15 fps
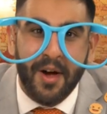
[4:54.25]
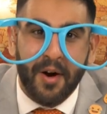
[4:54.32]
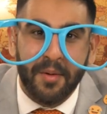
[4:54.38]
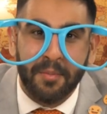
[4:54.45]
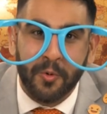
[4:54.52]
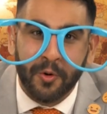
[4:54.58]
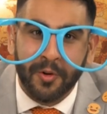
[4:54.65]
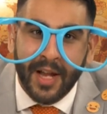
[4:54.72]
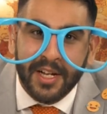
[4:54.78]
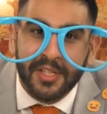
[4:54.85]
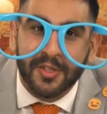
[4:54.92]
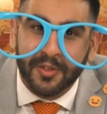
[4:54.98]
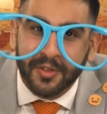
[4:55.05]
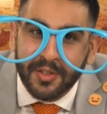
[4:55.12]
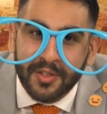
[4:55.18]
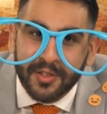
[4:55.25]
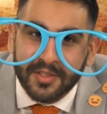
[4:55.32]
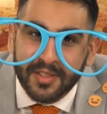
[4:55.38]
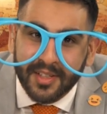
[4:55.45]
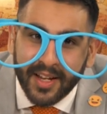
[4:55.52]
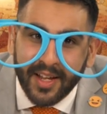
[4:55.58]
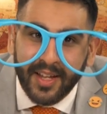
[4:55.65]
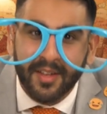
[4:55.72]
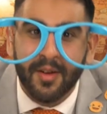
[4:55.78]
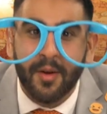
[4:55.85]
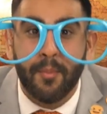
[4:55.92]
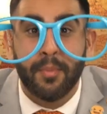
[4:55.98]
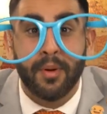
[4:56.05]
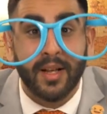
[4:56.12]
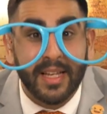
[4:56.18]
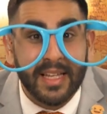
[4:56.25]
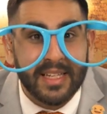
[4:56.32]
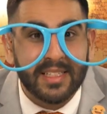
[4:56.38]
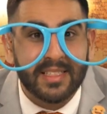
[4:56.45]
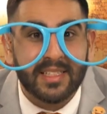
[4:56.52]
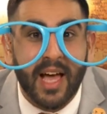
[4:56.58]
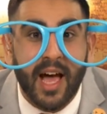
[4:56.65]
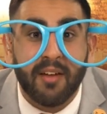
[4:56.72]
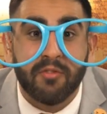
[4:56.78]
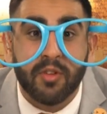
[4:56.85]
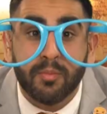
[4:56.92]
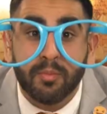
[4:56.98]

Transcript: On more national news today, police have